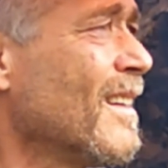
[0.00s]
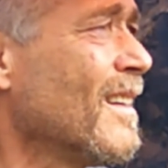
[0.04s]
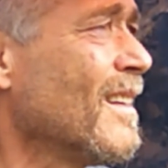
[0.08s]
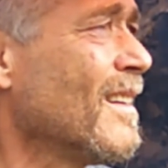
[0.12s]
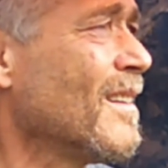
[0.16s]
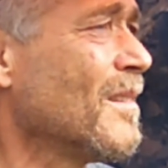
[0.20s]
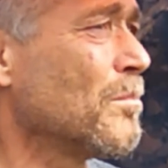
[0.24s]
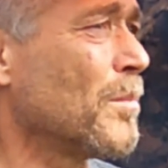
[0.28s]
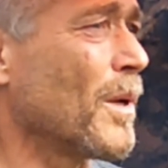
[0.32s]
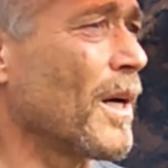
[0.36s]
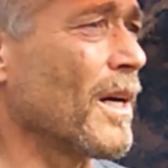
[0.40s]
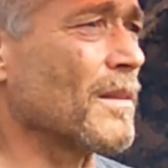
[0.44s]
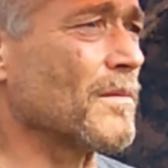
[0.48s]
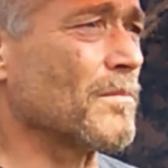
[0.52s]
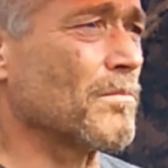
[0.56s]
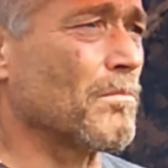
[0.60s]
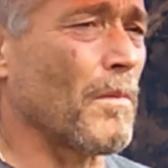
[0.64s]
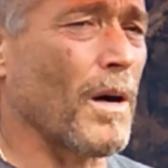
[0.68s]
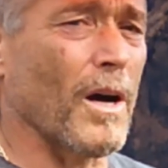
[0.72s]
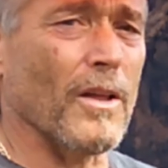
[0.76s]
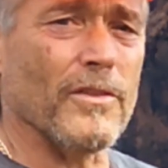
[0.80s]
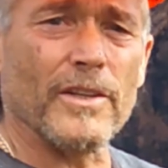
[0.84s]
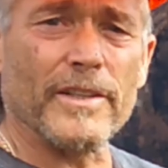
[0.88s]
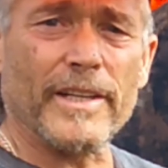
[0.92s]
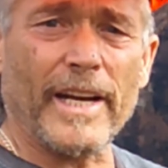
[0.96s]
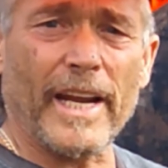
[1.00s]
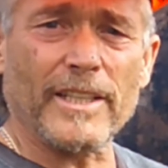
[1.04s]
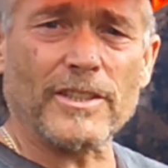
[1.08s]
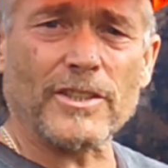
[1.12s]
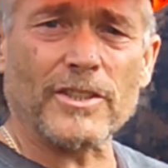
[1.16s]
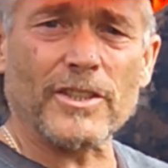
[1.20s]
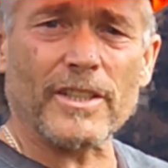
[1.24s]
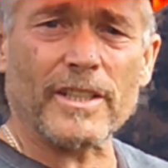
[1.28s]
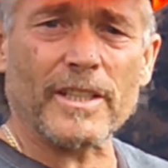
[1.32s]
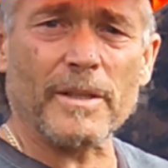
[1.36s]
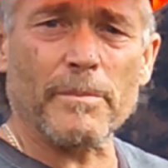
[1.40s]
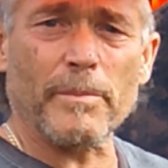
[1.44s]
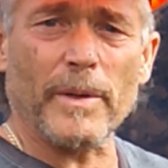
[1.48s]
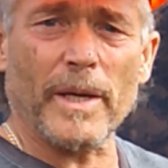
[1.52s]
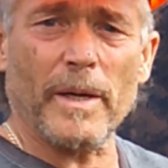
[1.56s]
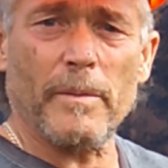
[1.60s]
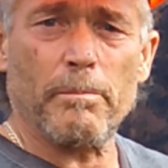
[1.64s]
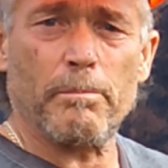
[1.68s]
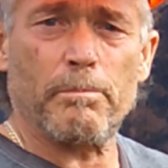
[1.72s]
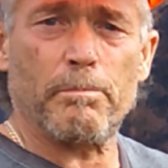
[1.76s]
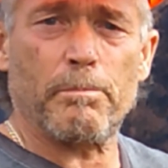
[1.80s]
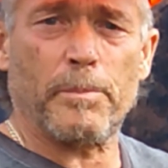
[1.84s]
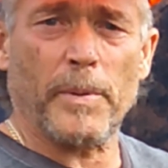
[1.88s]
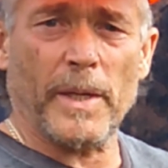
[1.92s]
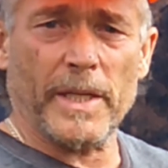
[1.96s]
But Mother Nature can be a
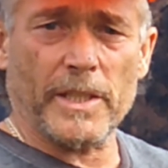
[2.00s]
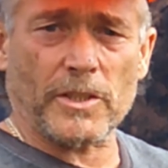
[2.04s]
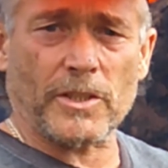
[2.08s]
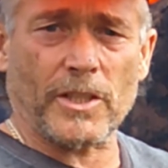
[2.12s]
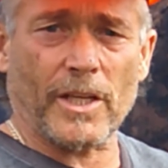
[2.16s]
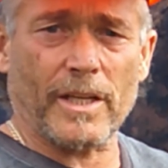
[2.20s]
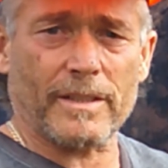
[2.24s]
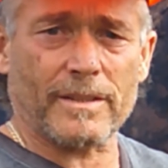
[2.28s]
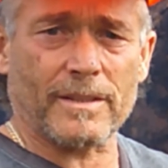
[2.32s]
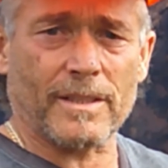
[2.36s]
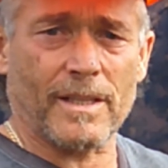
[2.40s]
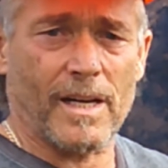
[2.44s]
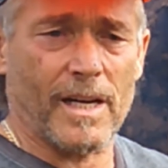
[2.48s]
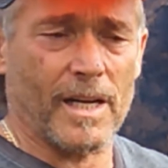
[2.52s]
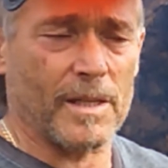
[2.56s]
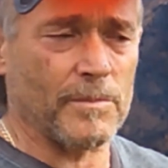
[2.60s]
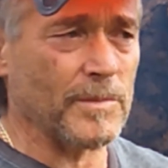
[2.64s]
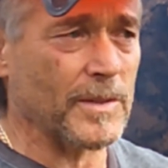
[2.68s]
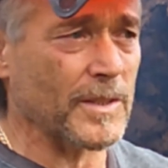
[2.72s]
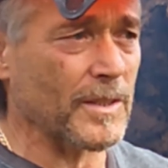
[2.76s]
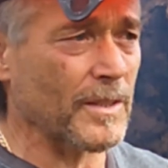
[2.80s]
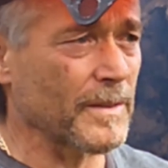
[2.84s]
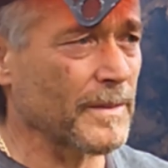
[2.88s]
bitch at times.